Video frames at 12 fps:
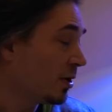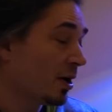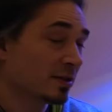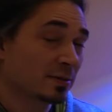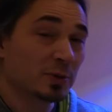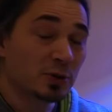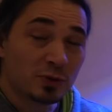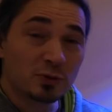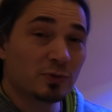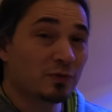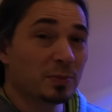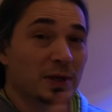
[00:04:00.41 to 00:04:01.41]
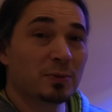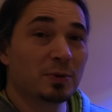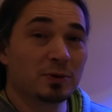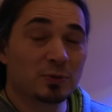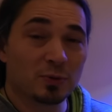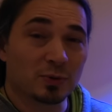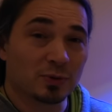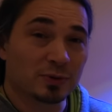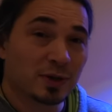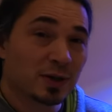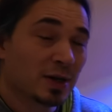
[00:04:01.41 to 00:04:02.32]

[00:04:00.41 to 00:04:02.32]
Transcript: awesome, and you can do it from anywhere in the world.